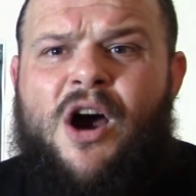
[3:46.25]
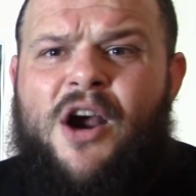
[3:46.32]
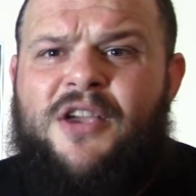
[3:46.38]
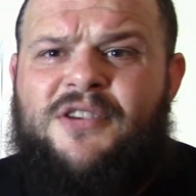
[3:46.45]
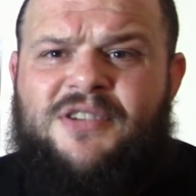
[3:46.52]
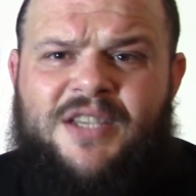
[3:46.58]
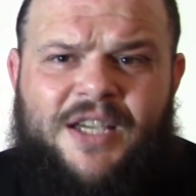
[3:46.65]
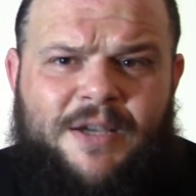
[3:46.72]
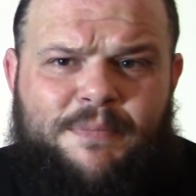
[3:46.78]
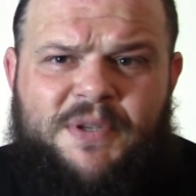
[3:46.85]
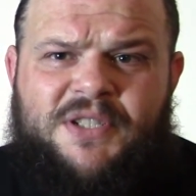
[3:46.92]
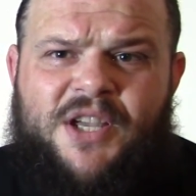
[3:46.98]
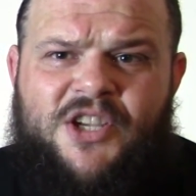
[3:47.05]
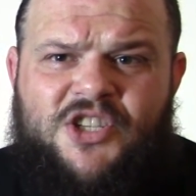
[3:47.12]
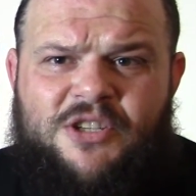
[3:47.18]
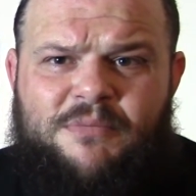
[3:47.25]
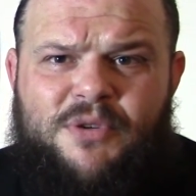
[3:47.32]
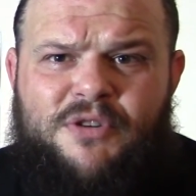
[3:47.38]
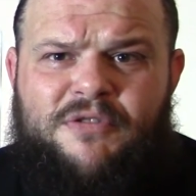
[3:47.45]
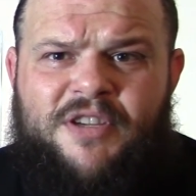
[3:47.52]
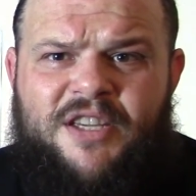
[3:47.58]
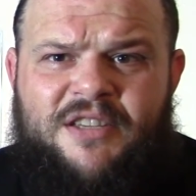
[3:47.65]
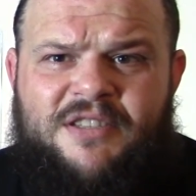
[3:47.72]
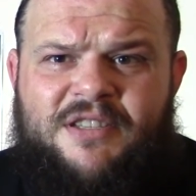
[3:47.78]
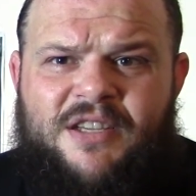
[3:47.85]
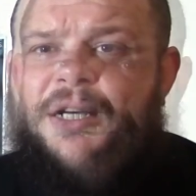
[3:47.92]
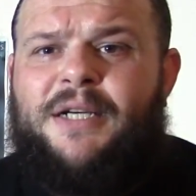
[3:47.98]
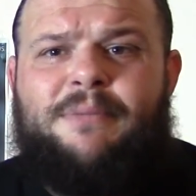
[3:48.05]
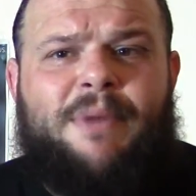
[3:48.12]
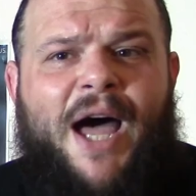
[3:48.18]
Are you sick of possession movies?
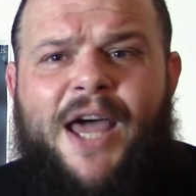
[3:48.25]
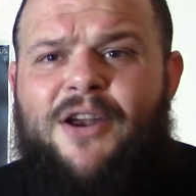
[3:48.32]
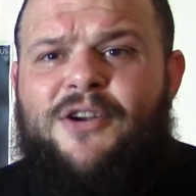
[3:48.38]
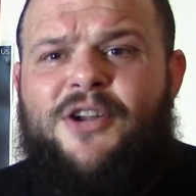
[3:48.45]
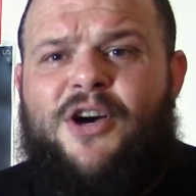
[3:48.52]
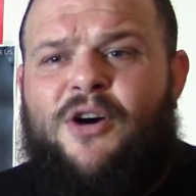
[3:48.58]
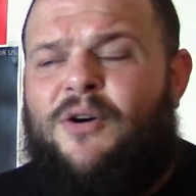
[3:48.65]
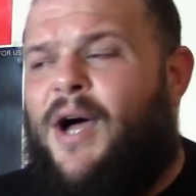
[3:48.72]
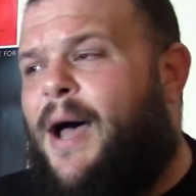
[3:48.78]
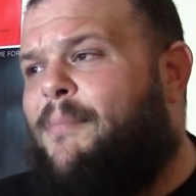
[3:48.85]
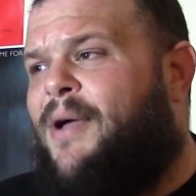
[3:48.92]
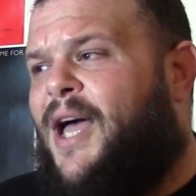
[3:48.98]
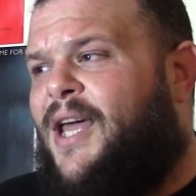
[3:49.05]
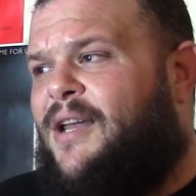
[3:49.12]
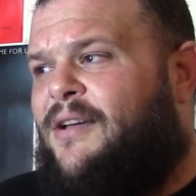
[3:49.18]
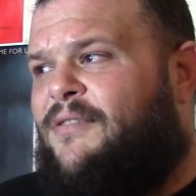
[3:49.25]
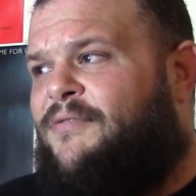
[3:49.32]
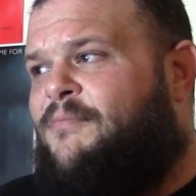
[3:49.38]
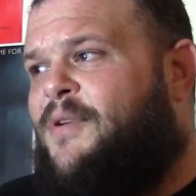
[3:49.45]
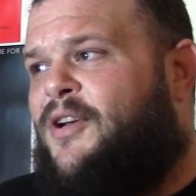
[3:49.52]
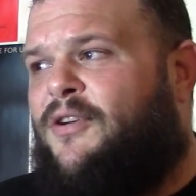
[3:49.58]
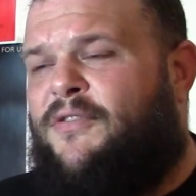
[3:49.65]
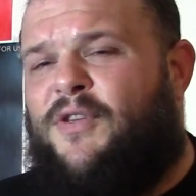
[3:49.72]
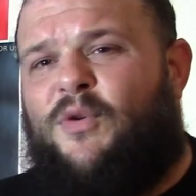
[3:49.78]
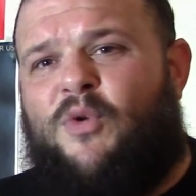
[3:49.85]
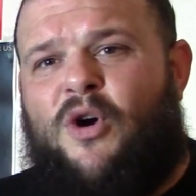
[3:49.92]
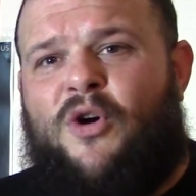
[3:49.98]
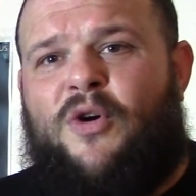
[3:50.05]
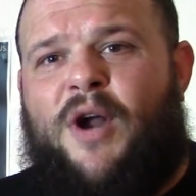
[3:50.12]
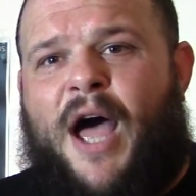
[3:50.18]
I don't know. I'm kind of middle of the
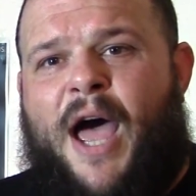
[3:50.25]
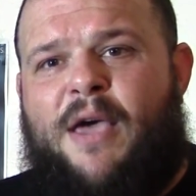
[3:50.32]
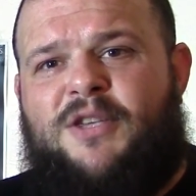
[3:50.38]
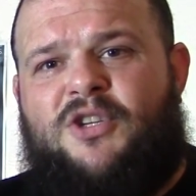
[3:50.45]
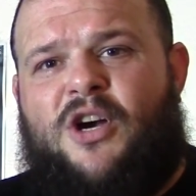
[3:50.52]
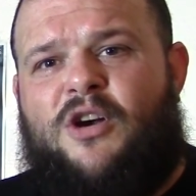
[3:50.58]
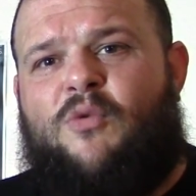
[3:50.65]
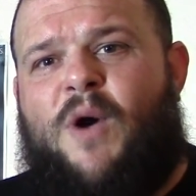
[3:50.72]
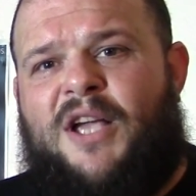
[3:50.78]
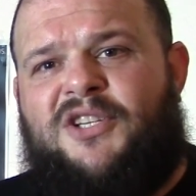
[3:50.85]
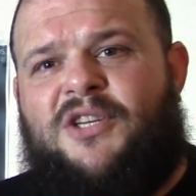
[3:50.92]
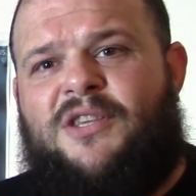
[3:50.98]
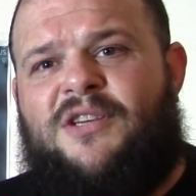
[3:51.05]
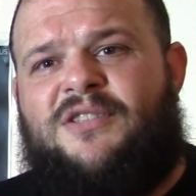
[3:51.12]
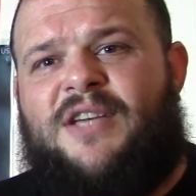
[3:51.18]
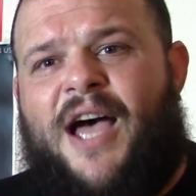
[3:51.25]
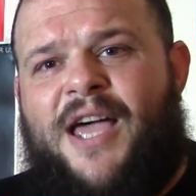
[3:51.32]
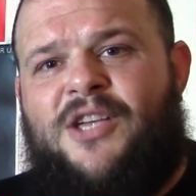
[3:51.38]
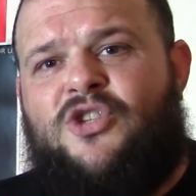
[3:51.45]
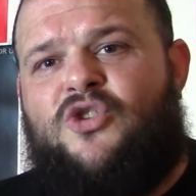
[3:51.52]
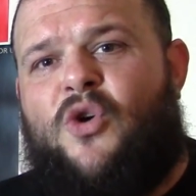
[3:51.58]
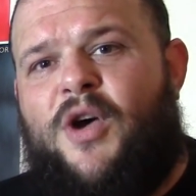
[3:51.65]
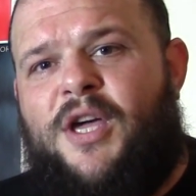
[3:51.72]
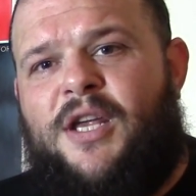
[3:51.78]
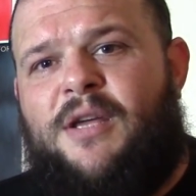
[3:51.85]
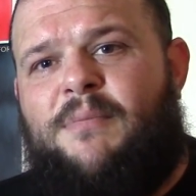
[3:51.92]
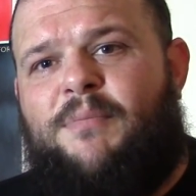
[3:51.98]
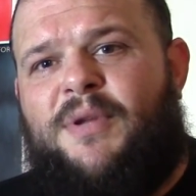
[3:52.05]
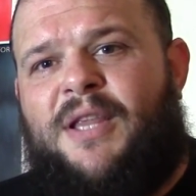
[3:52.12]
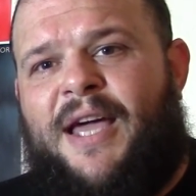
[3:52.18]
road. I started watching this, I enjoyed
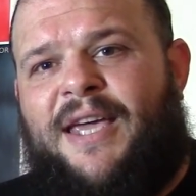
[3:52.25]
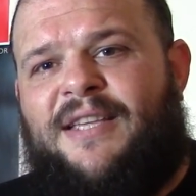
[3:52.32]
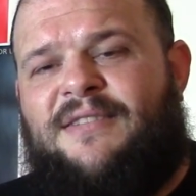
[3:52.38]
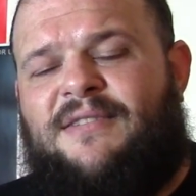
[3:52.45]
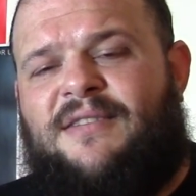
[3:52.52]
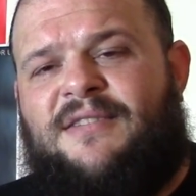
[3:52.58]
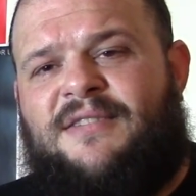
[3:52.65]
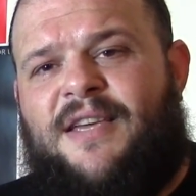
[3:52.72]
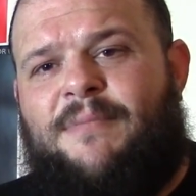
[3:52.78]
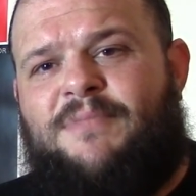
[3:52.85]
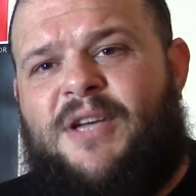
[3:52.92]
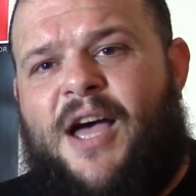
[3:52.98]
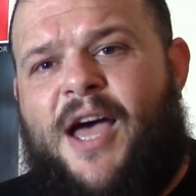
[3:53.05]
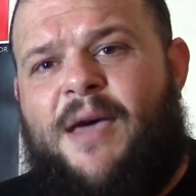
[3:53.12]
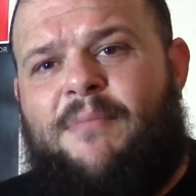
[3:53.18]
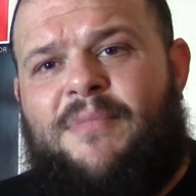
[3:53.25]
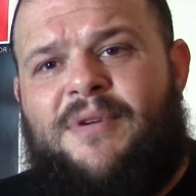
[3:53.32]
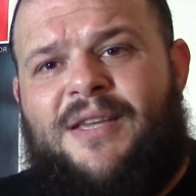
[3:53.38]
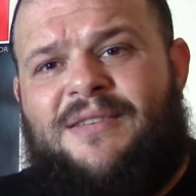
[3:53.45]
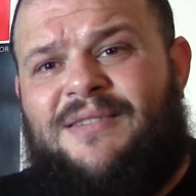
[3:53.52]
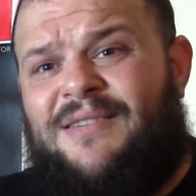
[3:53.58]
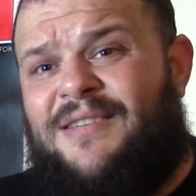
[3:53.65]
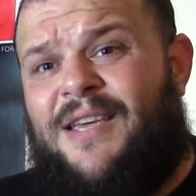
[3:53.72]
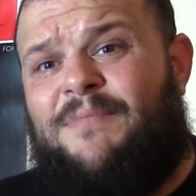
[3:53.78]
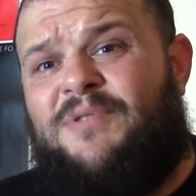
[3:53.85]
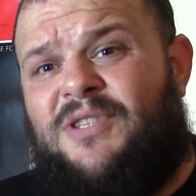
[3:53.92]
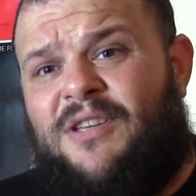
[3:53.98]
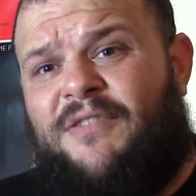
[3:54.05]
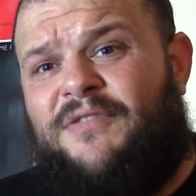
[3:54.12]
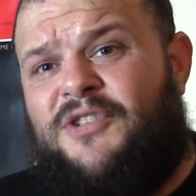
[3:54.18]
it, but like at the same time, it's the same
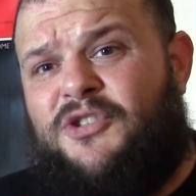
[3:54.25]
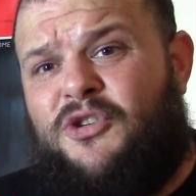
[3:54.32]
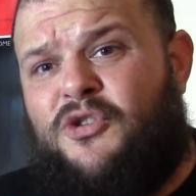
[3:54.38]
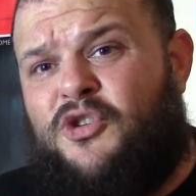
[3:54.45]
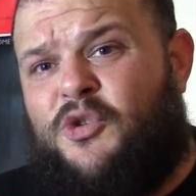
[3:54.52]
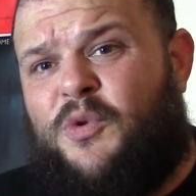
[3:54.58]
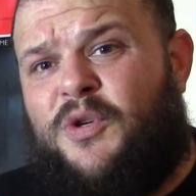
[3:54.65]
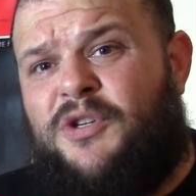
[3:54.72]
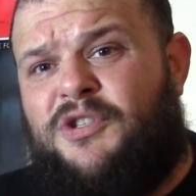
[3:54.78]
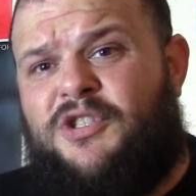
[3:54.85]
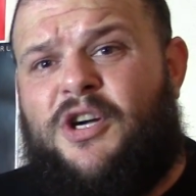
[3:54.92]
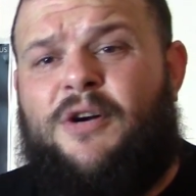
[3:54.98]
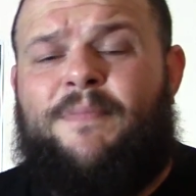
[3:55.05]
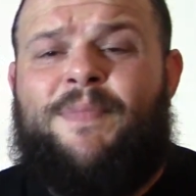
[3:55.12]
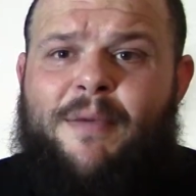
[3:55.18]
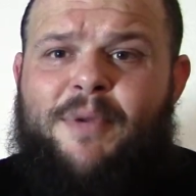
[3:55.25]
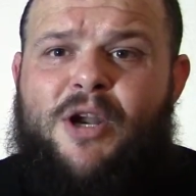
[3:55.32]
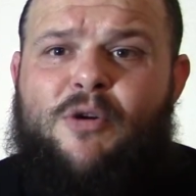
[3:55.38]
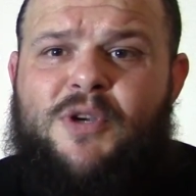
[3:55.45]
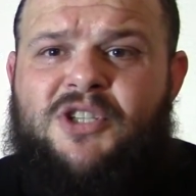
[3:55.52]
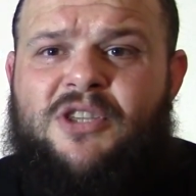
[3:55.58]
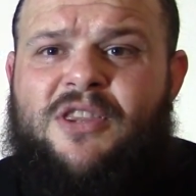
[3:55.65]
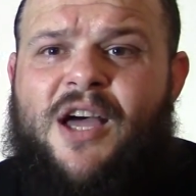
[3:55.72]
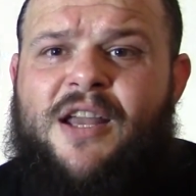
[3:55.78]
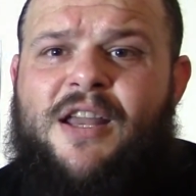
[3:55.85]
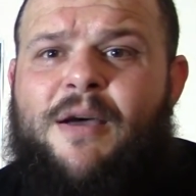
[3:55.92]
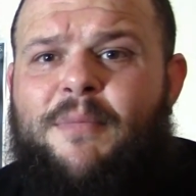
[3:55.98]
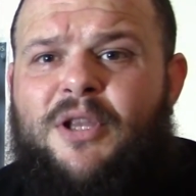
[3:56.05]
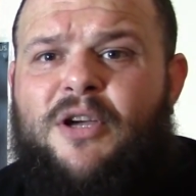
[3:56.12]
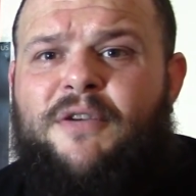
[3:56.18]
stuff as usual. So let me know what you thought
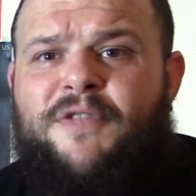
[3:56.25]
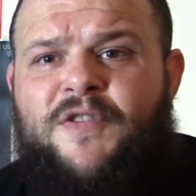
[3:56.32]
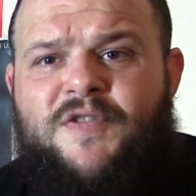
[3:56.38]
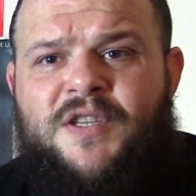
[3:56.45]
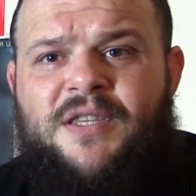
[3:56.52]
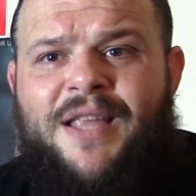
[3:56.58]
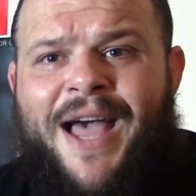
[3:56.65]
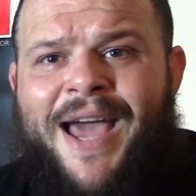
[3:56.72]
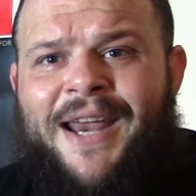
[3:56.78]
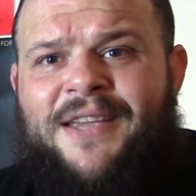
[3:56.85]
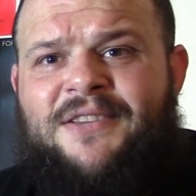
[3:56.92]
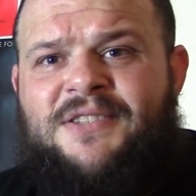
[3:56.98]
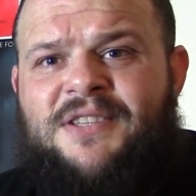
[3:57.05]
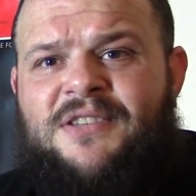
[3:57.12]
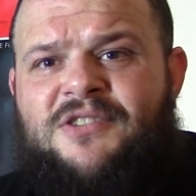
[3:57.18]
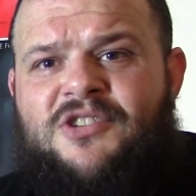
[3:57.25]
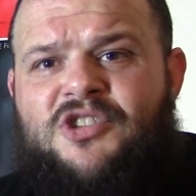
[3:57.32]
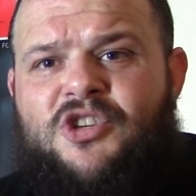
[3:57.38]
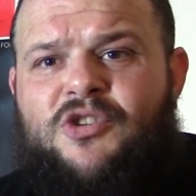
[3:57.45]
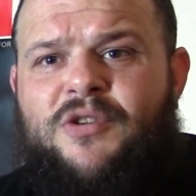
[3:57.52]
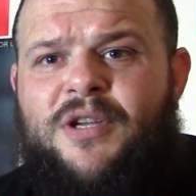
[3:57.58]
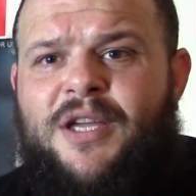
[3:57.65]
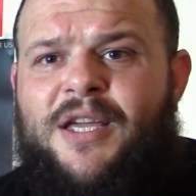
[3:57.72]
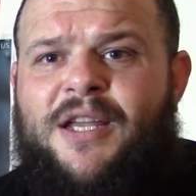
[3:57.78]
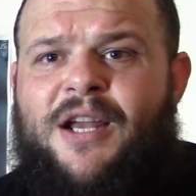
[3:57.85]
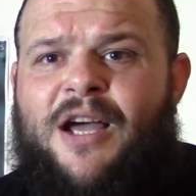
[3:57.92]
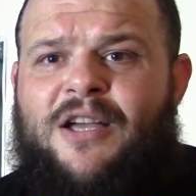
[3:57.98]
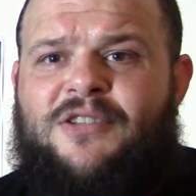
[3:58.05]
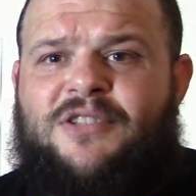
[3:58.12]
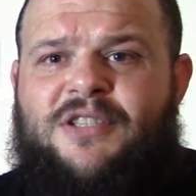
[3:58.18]
down below if you've seen The Atticus Institute, and
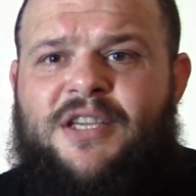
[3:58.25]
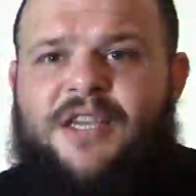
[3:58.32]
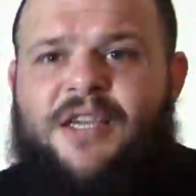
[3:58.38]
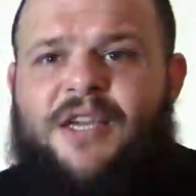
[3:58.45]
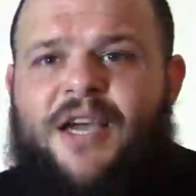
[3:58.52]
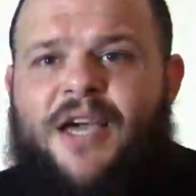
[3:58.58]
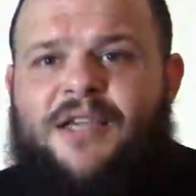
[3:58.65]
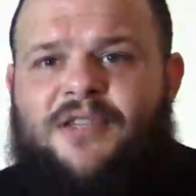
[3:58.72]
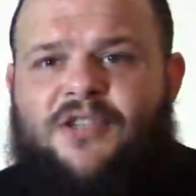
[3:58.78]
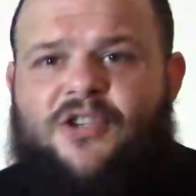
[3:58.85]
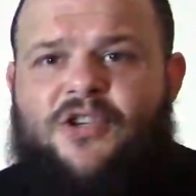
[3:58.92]
I'll see you guys